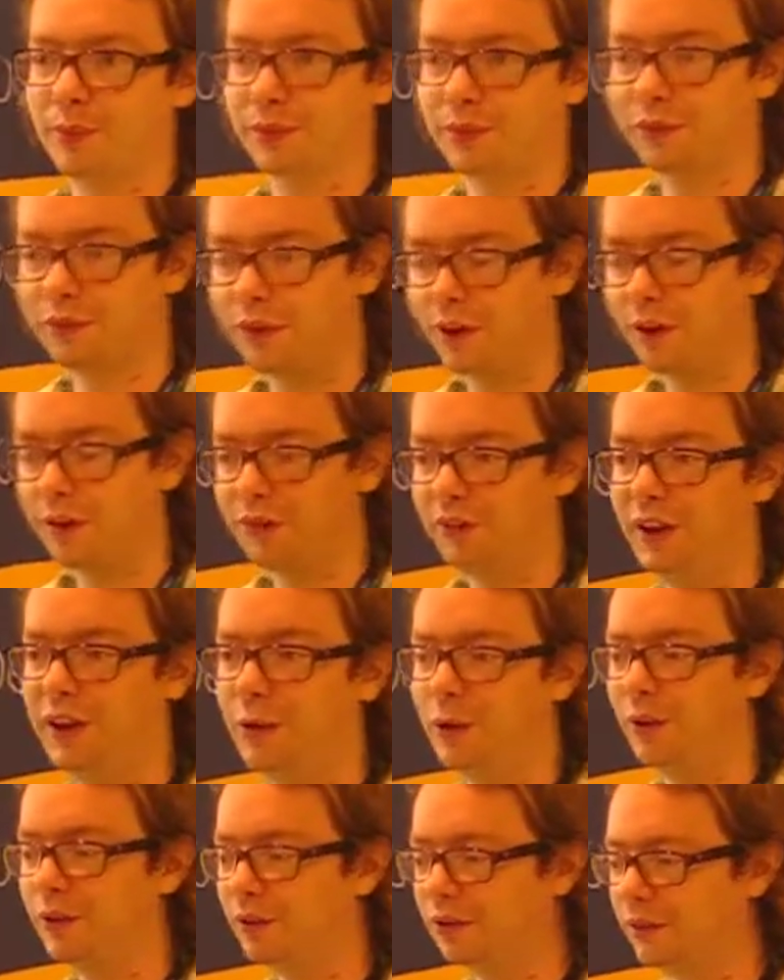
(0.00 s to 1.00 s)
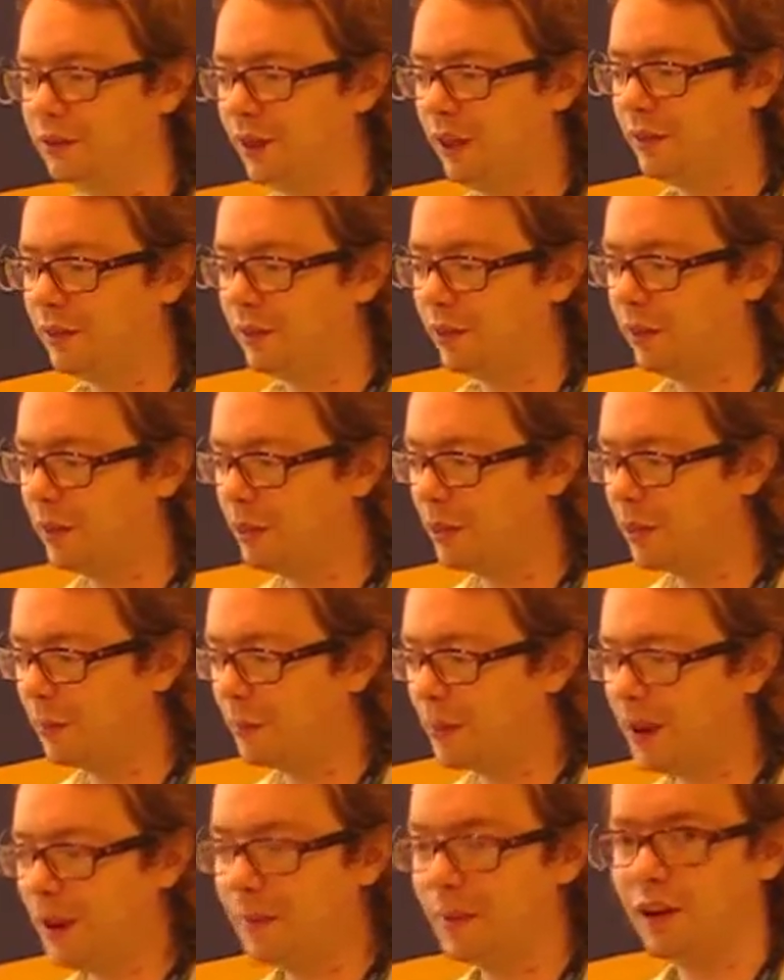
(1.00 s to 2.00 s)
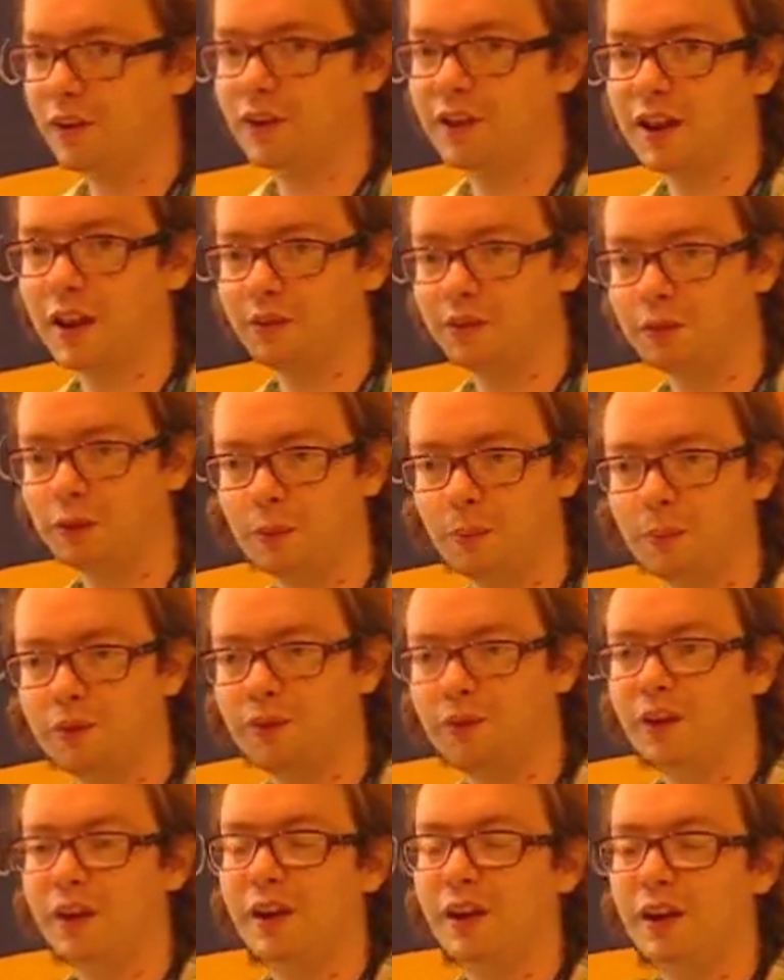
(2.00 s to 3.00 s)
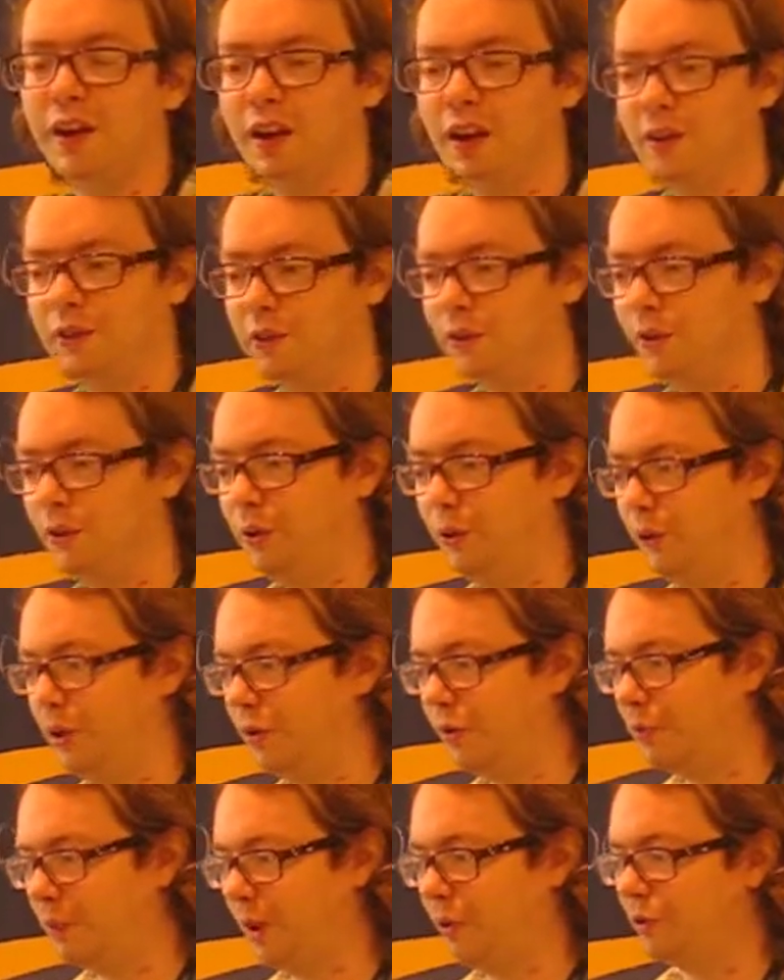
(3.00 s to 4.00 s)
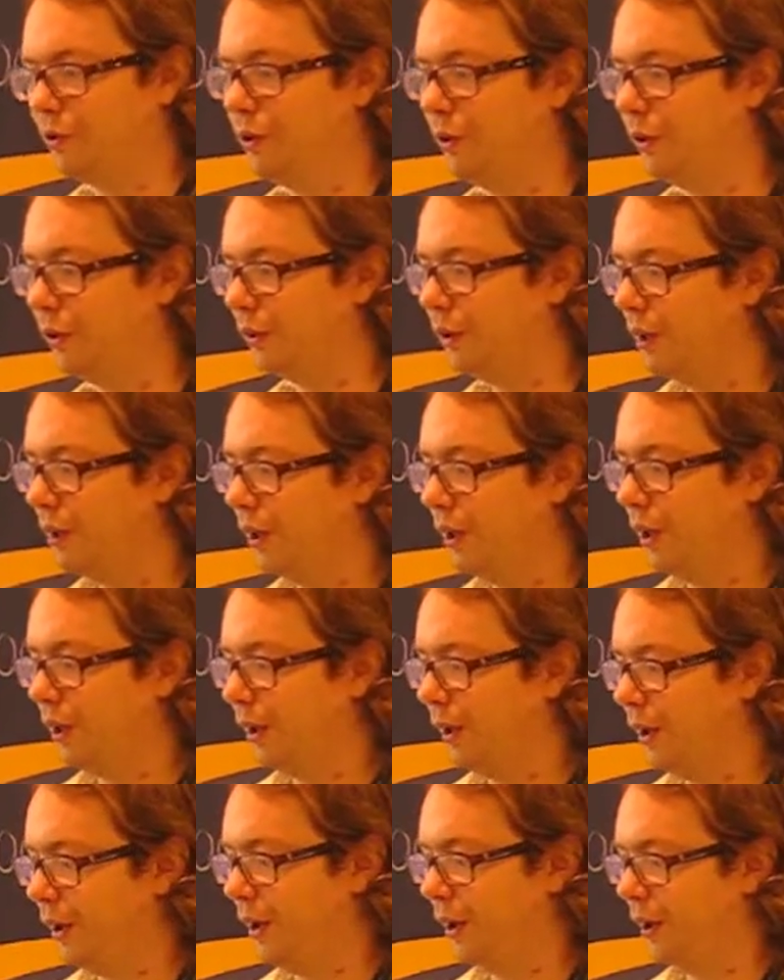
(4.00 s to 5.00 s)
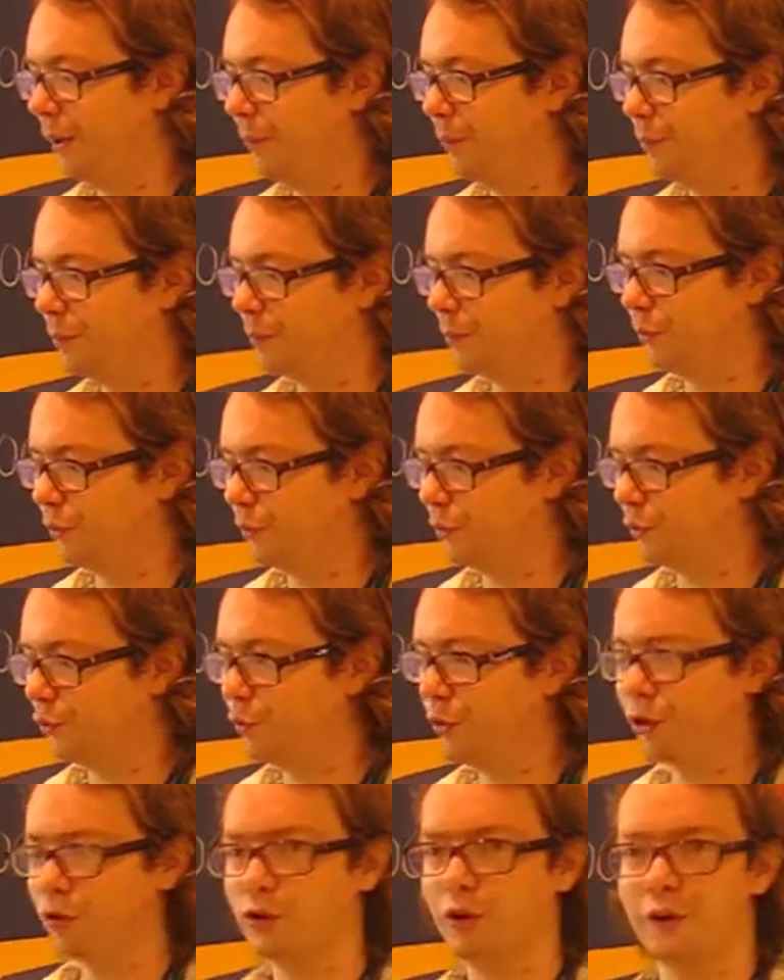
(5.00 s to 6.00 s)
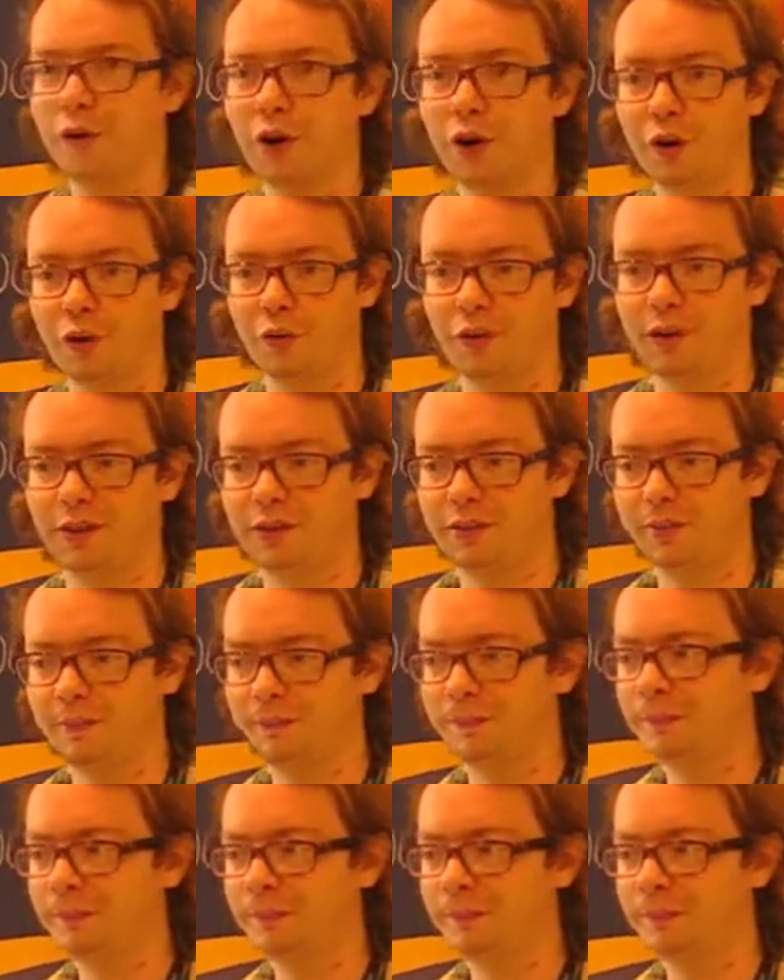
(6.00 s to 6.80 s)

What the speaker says: start a sequence, and then the beam actually gets dumped into a special structure of concrete.